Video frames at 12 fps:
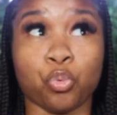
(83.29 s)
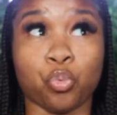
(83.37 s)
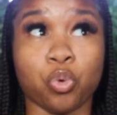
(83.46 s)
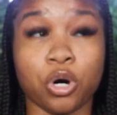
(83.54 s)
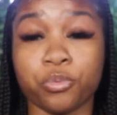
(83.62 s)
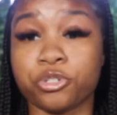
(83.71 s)

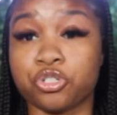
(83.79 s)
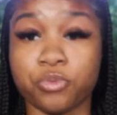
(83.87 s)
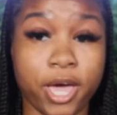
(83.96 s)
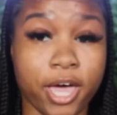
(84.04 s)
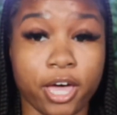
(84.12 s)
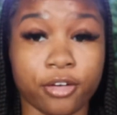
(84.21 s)
what would you
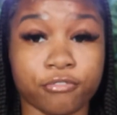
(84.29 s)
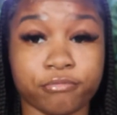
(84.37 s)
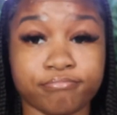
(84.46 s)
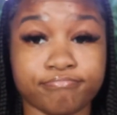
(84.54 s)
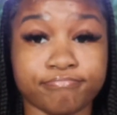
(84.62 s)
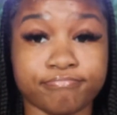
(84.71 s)
have?
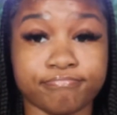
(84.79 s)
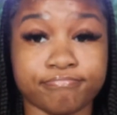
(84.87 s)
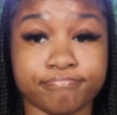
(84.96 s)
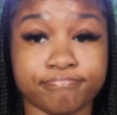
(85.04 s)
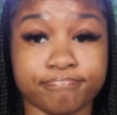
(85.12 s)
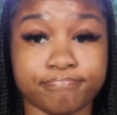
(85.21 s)

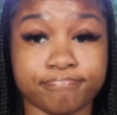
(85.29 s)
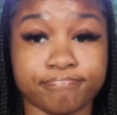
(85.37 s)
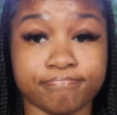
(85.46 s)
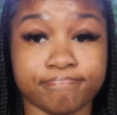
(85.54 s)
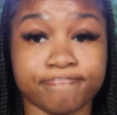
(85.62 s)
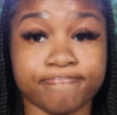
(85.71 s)

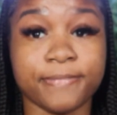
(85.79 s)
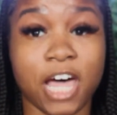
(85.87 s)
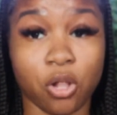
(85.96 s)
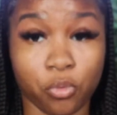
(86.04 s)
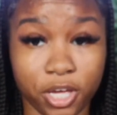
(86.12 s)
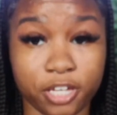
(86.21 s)

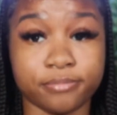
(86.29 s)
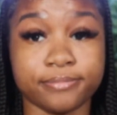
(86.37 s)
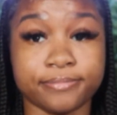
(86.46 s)
I'll wait.